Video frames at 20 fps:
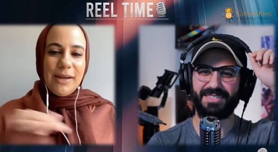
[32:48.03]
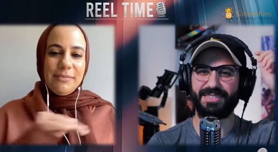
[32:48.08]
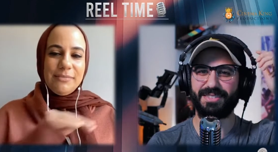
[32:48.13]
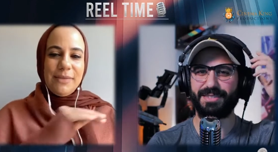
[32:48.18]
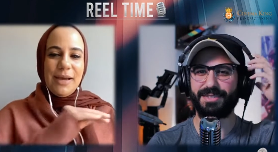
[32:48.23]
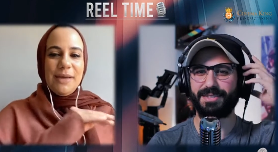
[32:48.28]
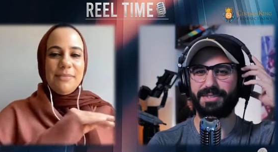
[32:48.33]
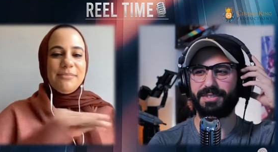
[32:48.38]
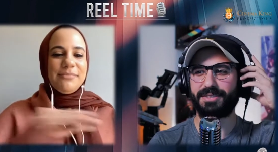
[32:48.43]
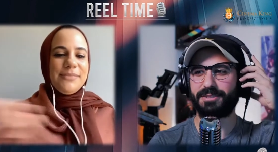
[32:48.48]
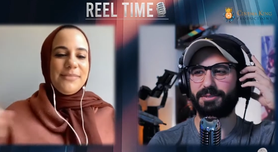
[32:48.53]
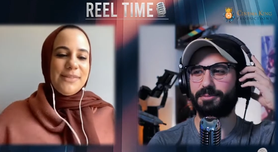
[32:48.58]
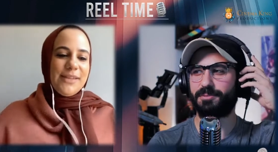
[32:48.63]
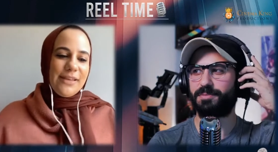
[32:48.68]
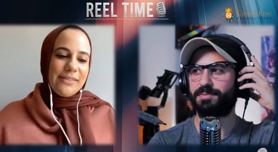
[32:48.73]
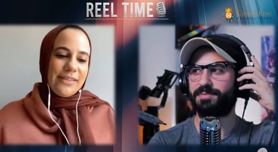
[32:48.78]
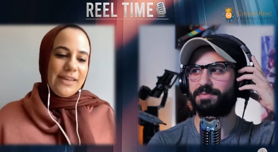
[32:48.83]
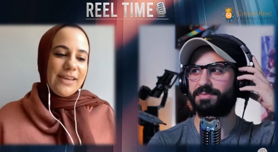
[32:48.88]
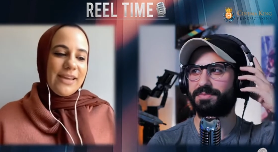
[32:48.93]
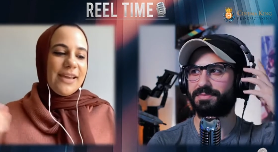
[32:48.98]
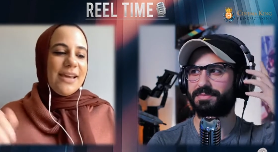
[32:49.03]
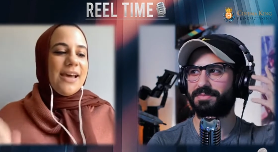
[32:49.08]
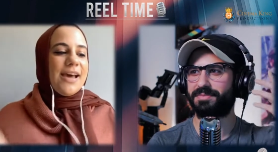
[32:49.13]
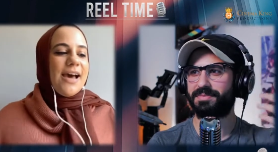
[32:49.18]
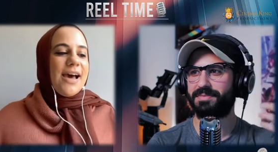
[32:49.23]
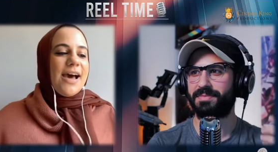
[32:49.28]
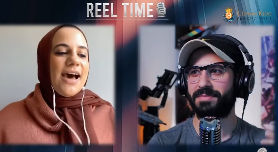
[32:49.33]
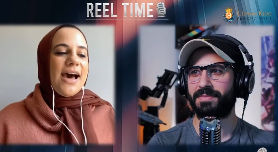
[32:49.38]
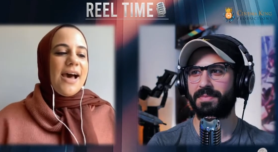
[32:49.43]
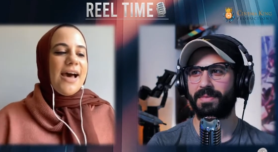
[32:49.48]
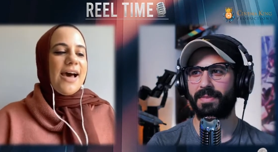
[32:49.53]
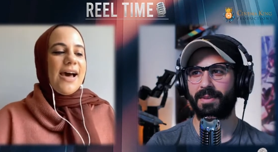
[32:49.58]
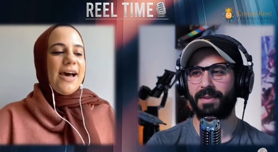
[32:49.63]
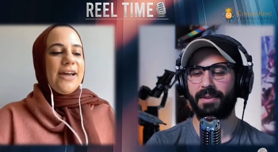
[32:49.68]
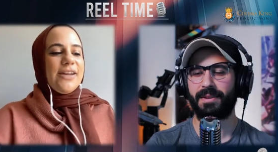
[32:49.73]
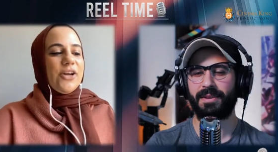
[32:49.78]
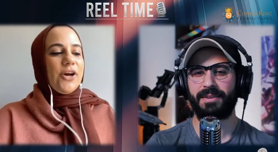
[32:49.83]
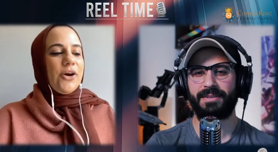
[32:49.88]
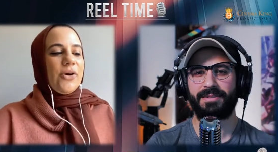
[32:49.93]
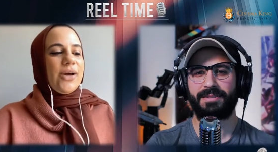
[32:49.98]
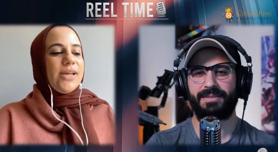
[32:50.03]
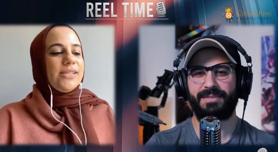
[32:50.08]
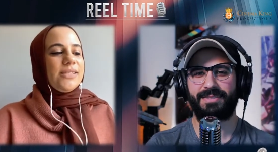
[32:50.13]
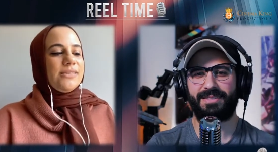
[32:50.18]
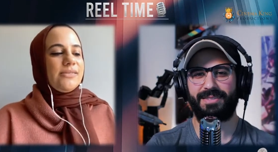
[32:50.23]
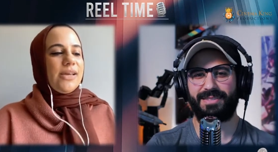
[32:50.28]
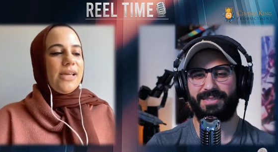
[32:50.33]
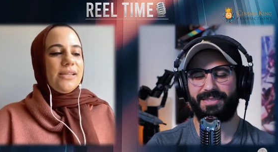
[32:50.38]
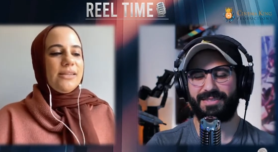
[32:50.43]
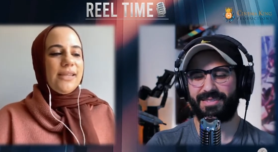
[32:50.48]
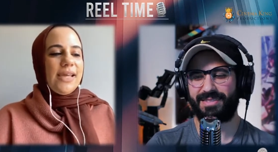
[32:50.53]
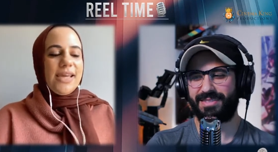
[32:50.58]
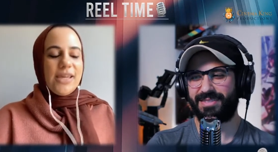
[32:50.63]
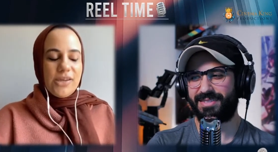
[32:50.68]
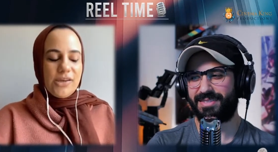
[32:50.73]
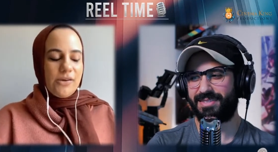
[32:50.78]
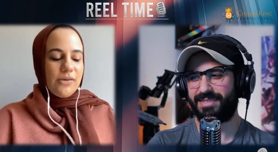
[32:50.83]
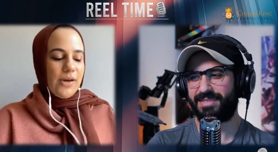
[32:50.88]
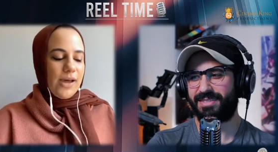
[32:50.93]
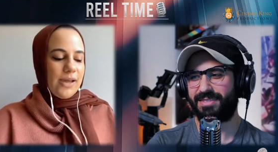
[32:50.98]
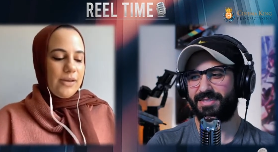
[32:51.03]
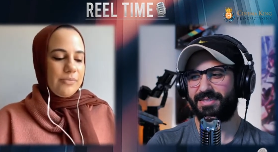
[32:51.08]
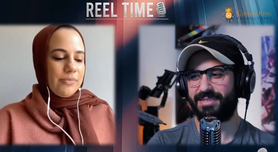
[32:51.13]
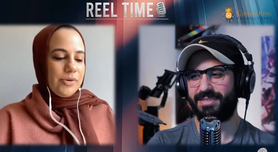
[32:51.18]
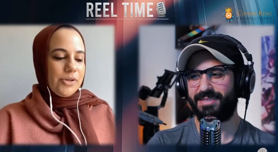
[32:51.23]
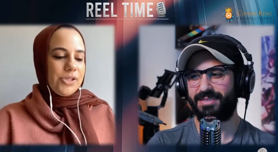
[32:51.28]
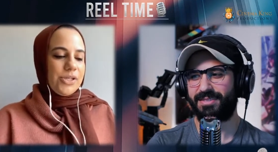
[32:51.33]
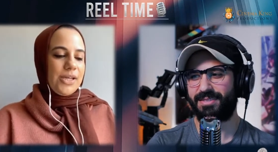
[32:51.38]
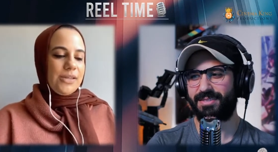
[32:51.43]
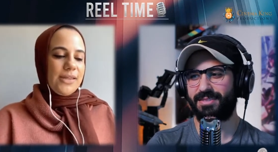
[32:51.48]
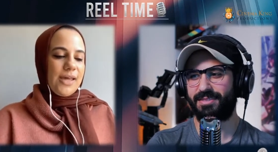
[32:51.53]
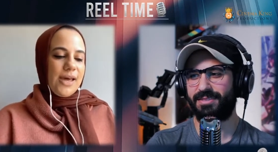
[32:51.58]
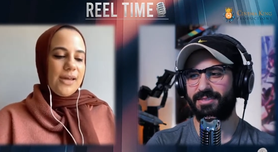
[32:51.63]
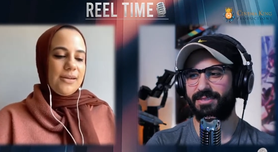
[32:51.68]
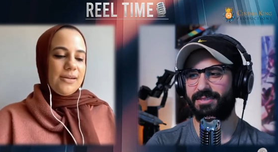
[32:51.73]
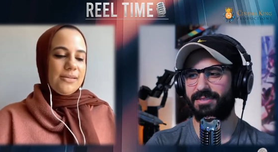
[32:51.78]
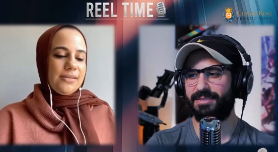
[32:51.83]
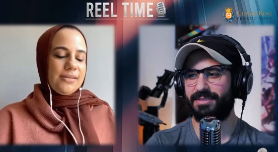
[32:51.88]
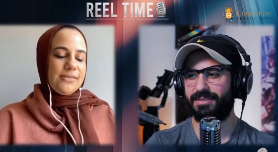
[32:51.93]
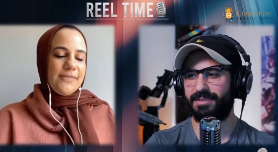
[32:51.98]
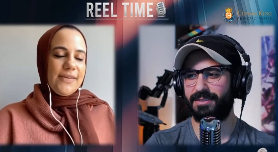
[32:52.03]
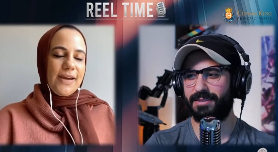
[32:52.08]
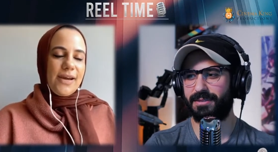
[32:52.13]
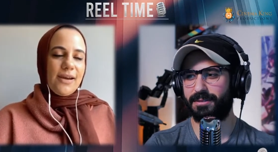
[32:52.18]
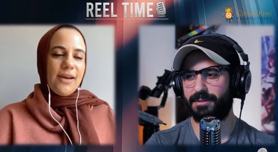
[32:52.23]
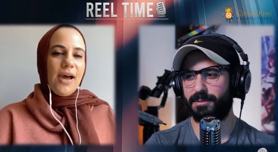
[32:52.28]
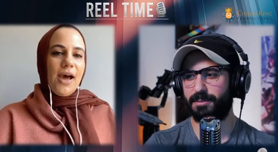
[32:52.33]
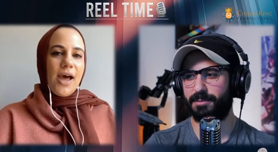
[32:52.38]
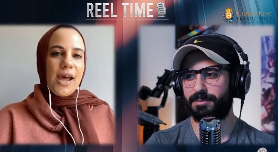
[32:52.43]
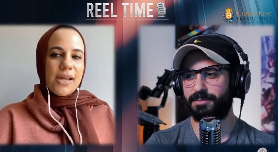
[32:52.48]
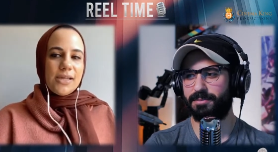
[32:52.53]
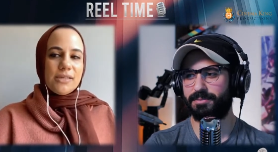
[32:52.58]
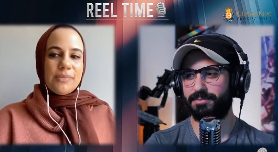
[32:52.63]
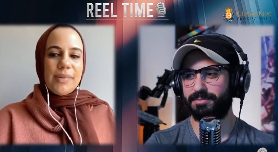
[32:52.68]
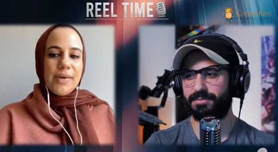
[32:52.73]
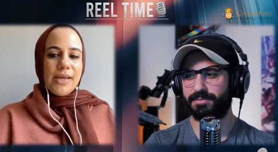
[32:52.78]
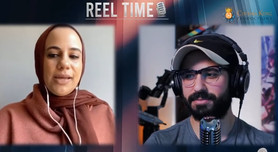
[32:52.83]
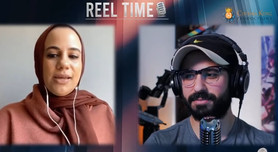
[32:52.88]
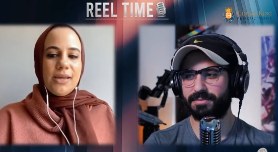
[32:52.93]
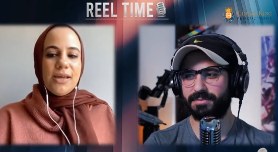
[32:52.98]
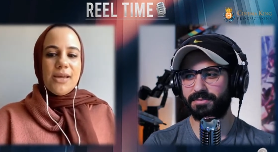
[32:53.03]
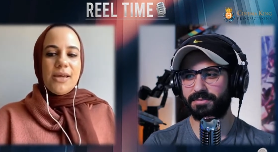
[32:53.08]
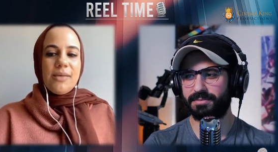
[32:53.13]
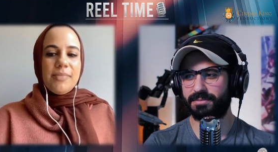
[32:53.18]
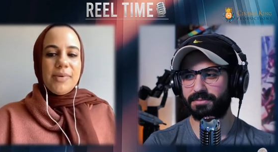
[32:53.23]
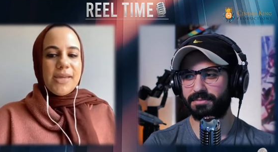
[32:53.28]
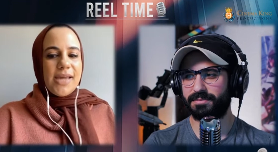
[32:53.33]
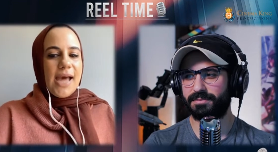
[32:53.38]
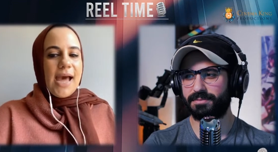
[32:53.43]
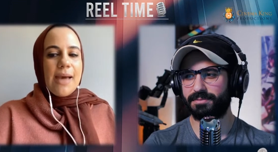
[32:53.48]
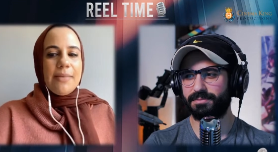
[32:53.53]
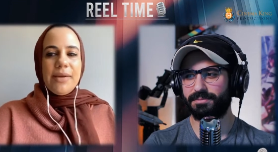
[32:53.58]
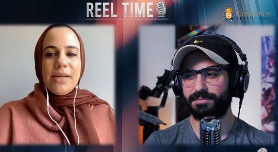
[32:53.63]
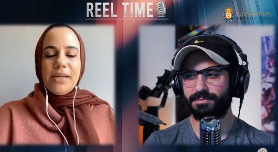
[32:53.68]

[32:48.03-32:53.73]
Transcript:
Speaker 1: I'm I'm nothing. Uh, no, it's it. Thank you. I appreciate that. It's very kind. But but yeah, I